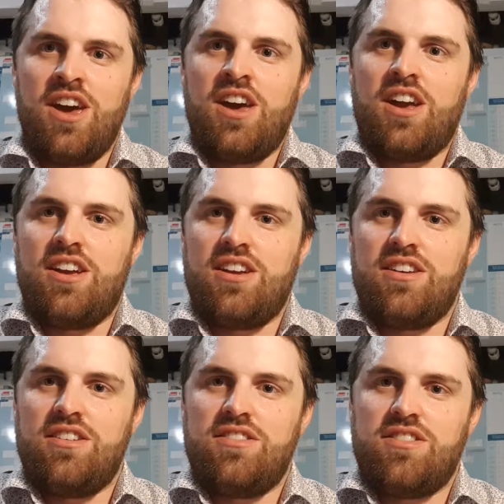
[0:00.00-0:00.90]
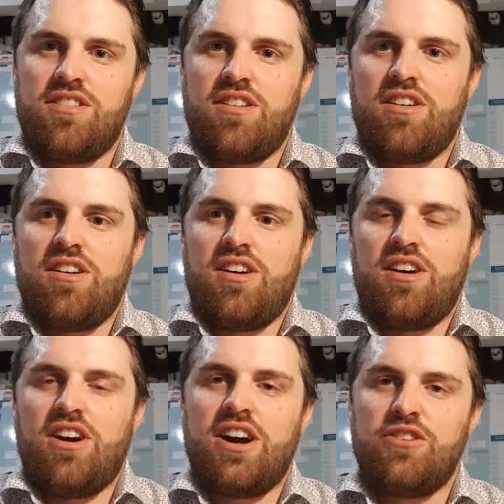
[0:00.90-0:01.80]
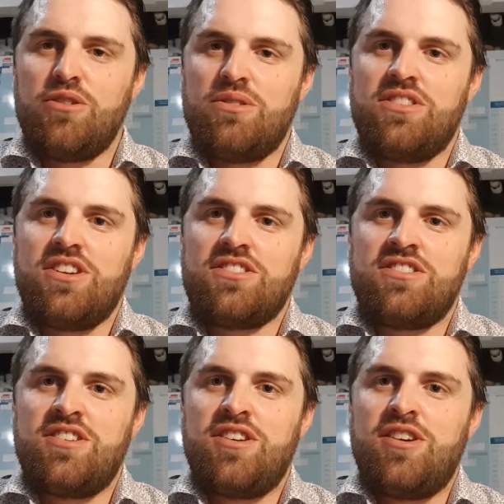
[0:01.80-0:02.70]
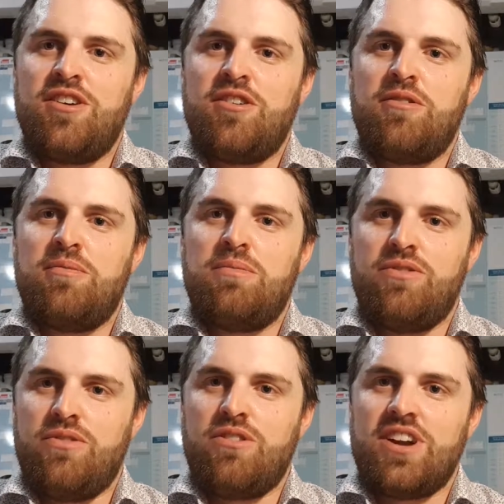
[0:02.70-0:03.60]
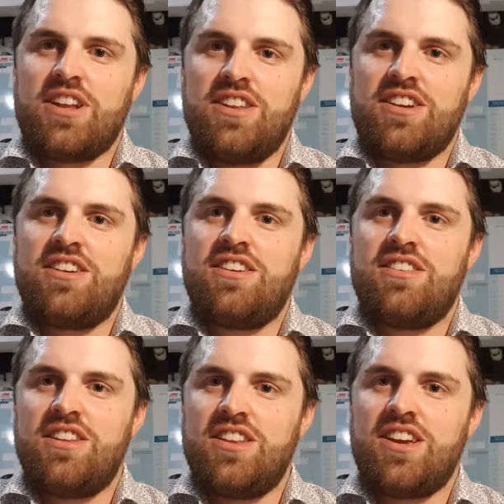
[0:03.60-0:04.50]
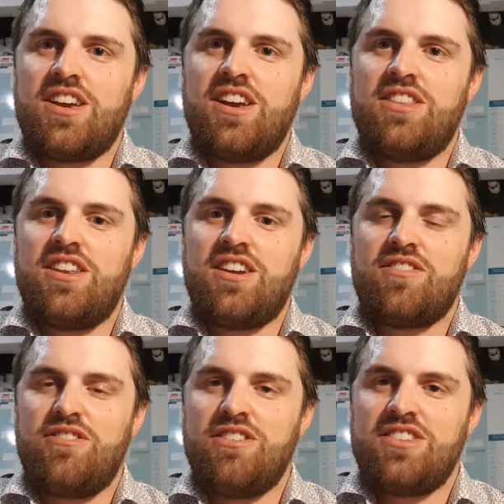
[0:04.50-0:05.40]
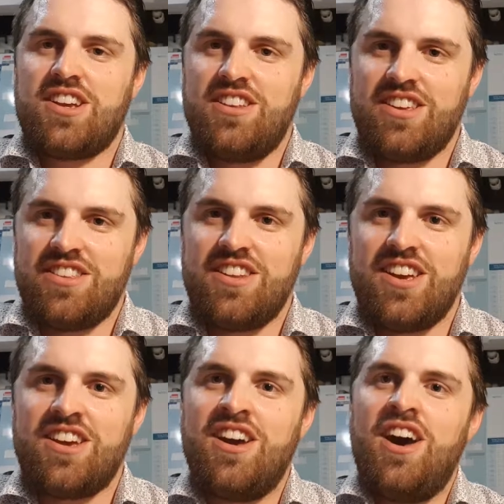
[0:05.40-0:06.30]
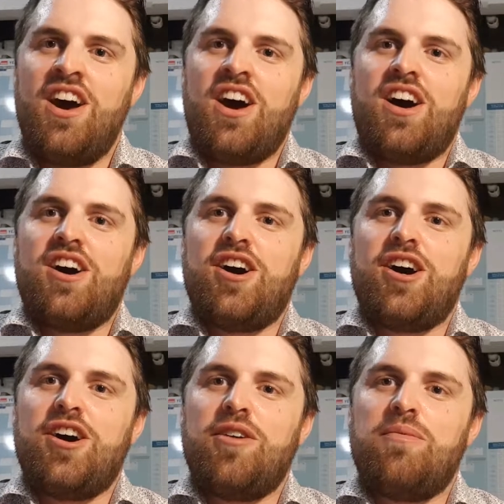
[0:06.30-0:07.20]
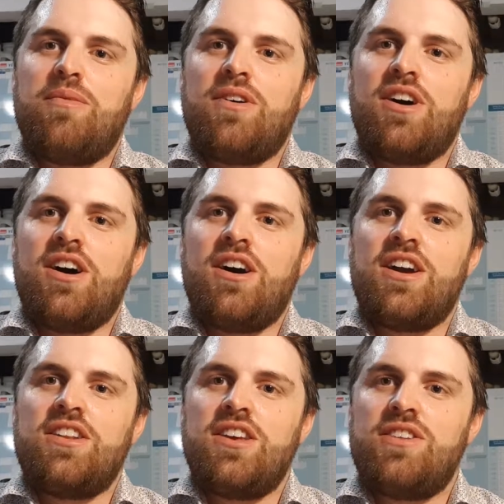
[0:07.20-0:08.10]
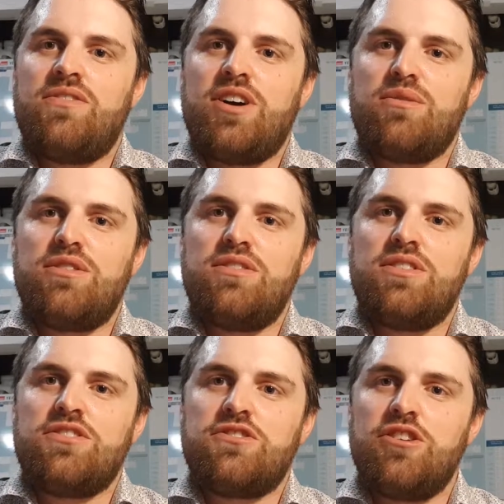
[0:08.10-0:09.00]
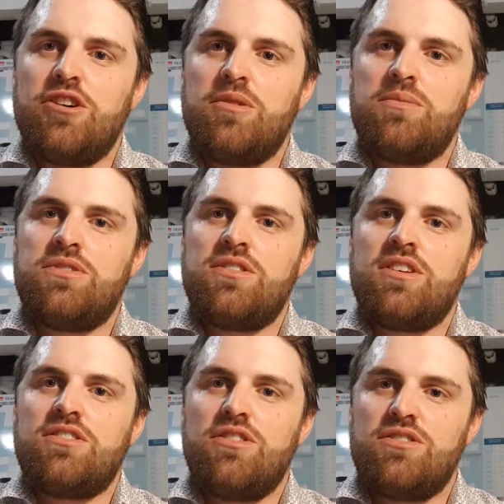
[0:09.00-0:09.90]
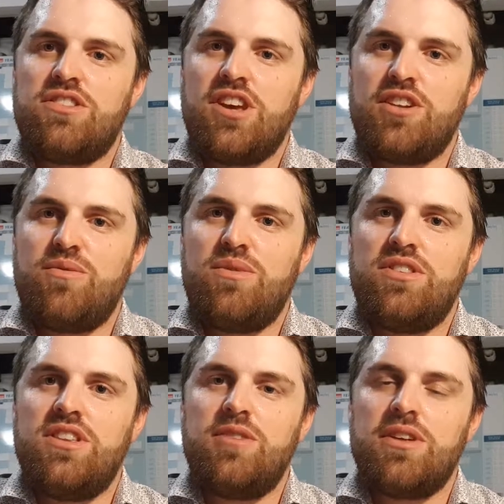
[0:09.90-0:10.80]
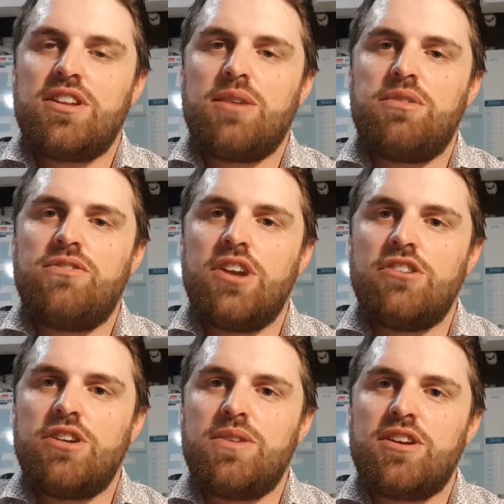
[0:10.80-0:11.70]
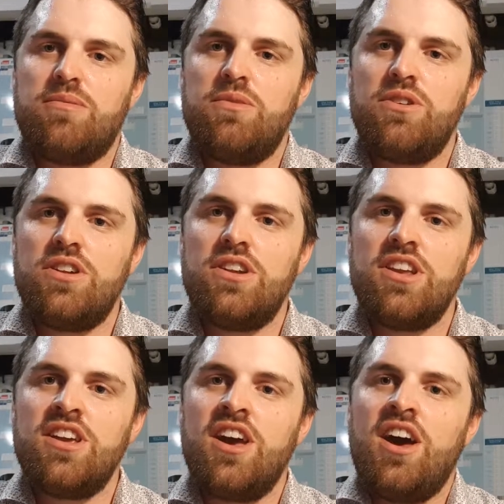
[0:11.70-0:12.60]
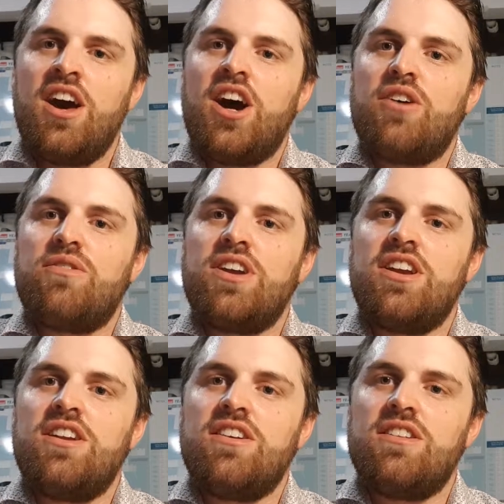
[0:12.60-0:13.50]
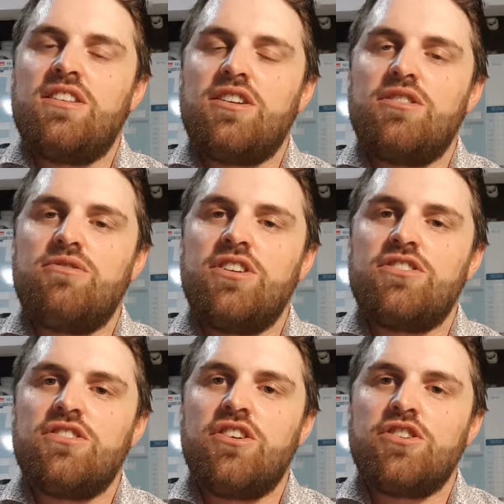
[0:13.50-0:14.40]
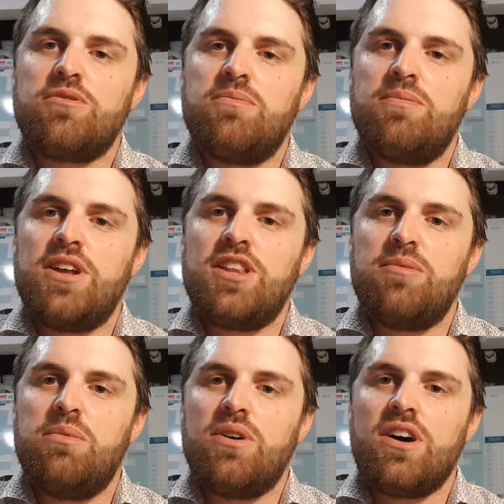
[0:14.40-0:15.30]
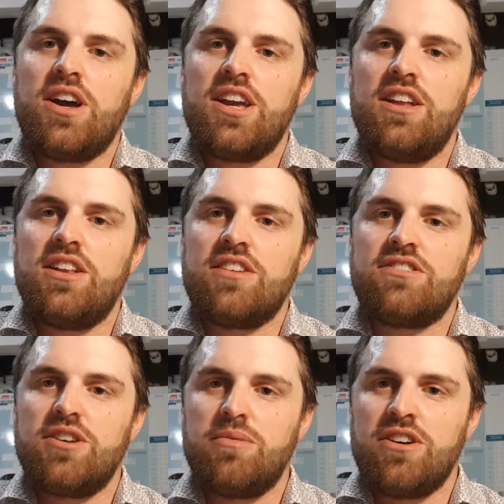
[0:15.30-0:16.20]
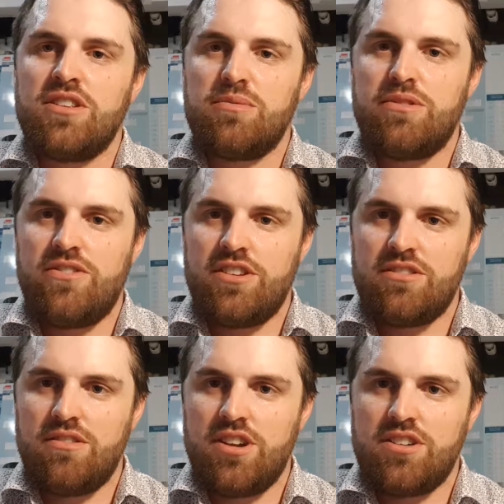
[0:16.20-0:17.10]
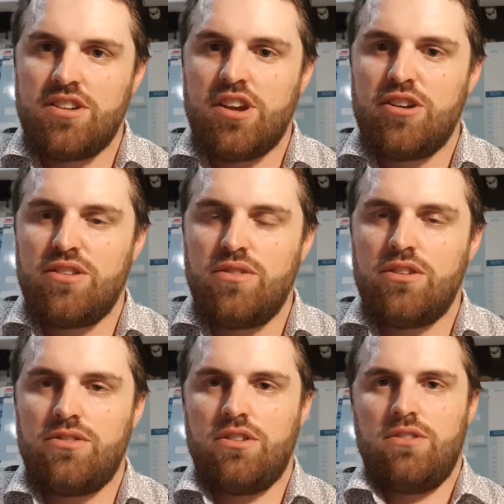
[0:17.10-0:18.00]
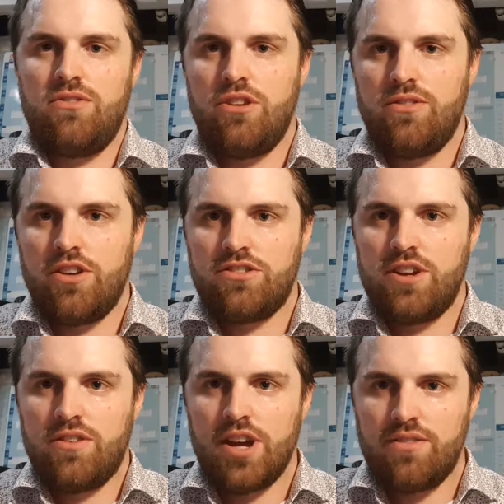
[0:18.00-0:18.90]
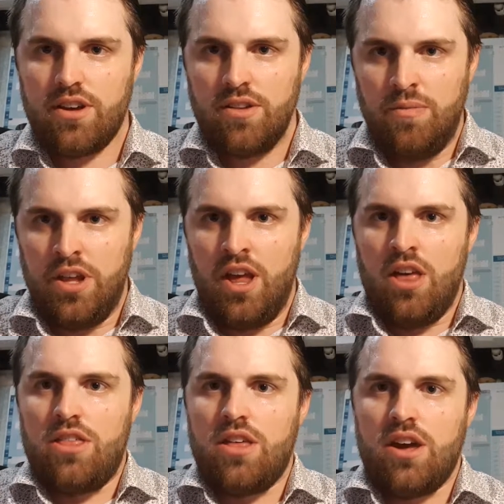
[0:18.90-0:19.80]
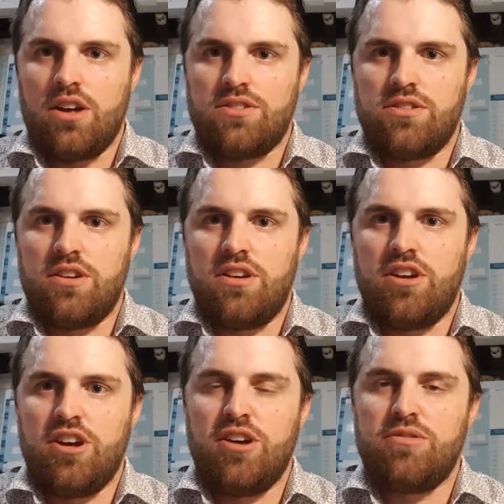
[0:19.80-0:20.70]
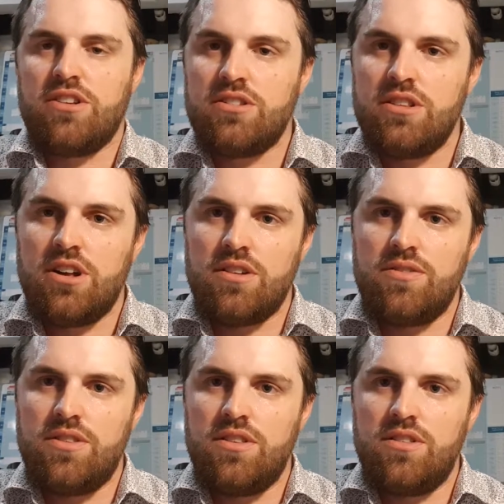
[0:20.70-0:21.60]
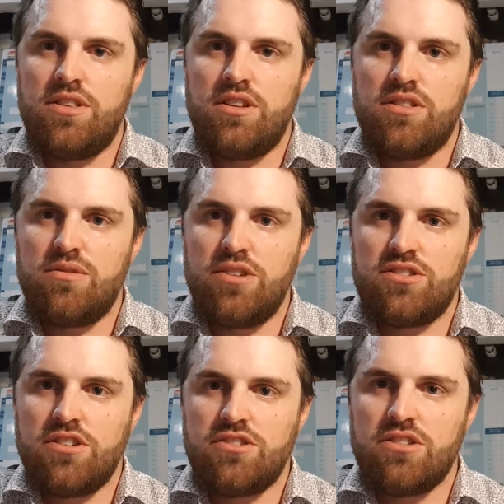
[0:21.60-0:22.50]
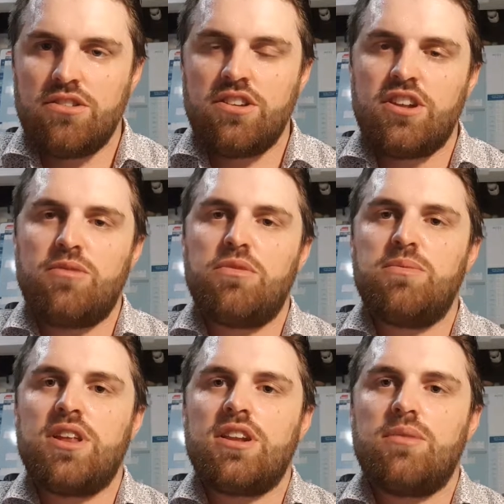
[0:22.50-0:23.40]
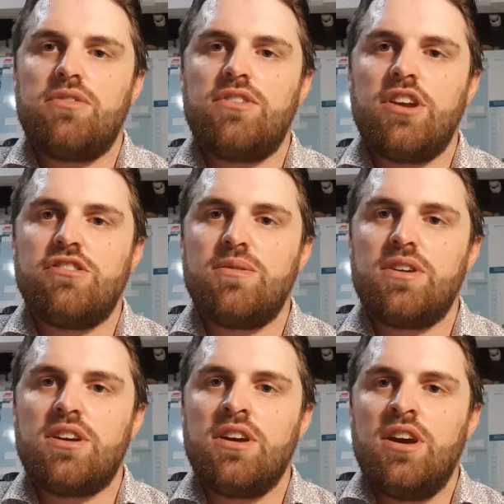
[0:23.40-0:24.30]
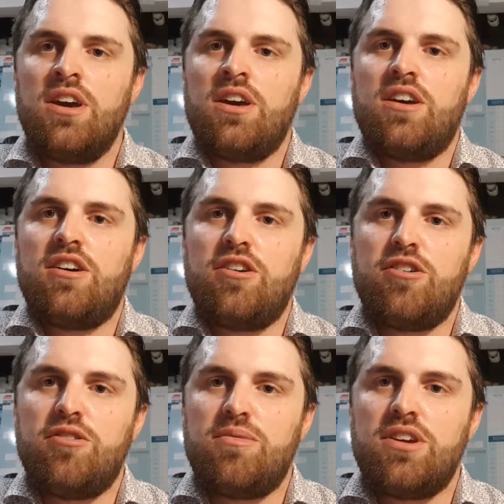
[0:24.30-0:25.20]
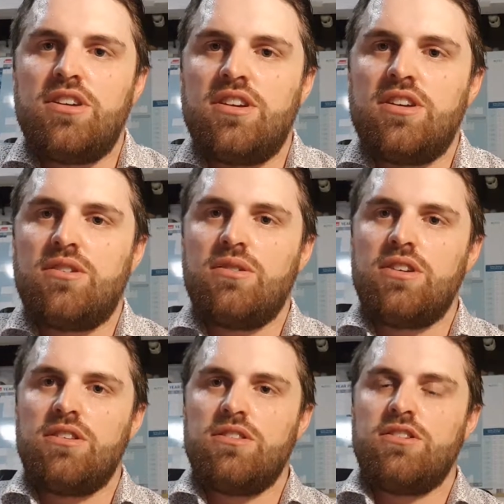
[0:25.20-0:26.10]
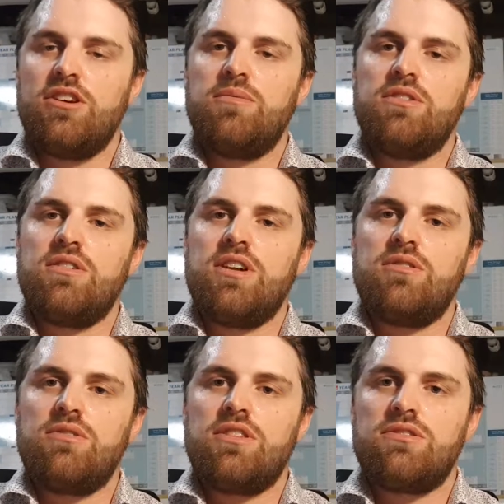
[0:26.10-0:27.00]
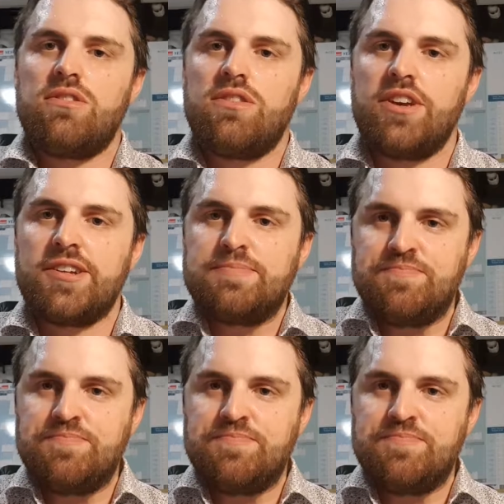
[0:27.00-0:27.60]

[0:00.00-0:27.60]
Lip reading: and I know all this before I click the link. And then, of course, I click the link. I identify with all these terms associated with the maladaptive daydreaming community. I read a lot of the research, mainly by Eli Summer, the professor at the University of Haifa, that does a lot of the research associated with maladaptive daydreaming. He coined the term and all this sort of thing.